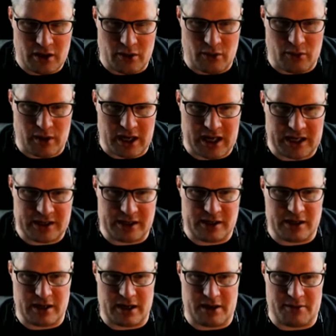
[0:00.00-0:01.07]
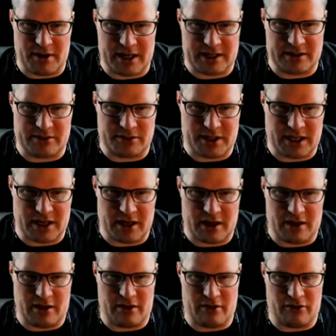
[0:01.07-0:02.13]
one directory
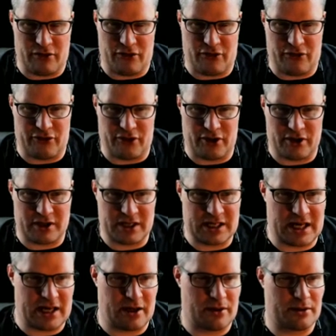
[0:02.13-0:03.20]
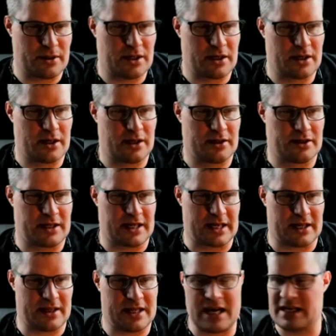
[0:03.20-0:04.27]
further down,
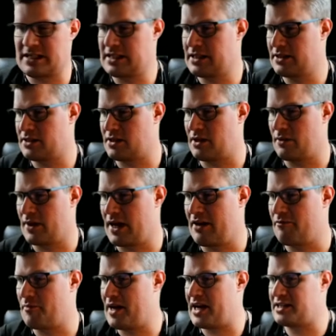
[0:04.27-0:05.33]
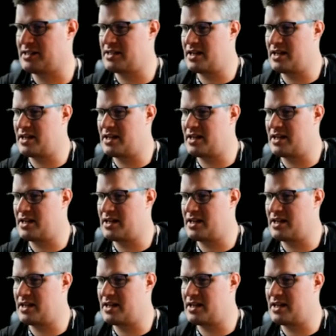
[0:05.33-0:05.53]
like that. So now we have patched it